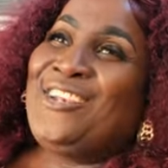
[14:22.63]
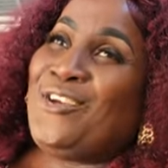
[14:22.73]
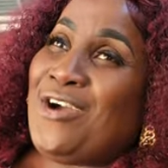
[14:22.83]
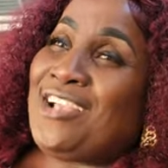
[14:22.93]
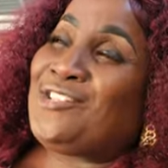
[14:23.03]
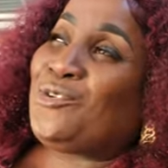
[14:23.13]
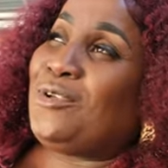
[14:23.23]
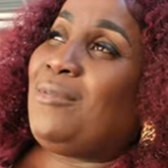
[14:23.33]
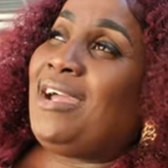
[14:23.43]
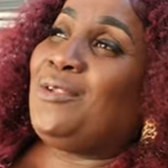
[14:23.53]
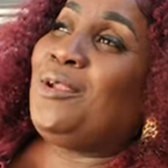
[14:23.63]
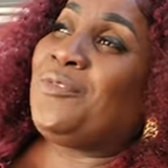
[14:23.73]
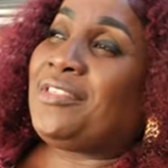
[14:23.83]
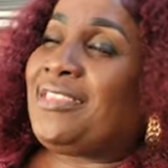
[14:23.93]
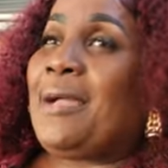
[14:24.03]
no, actually, man, I don't have
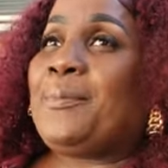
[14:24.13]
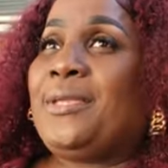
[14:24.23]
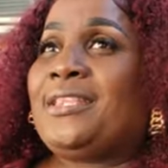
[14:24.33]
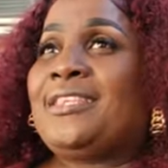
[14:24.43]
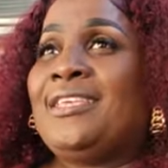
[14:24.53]
to stop it.